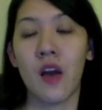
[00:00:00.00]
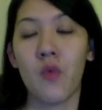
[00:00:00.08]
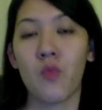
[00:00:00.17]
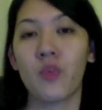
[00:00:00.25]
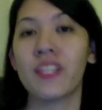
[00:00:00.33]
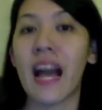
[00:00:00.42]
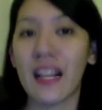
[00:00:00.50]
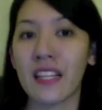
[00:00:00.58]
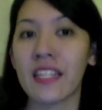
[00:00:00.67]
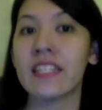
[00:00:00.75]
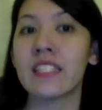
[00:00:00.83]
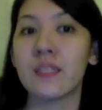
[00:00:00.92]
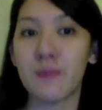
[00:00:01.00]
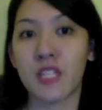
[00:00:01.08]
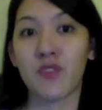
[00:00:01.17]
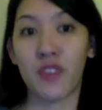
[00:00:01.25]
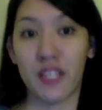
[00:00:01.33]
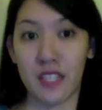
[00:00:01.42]
reality speaks
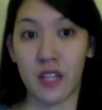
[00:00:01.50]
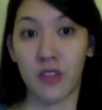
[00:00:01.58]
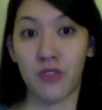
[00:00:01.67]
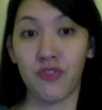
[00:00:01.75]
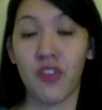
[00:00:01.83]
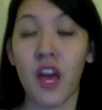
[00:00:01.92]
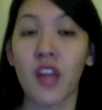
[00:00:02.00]
for itself.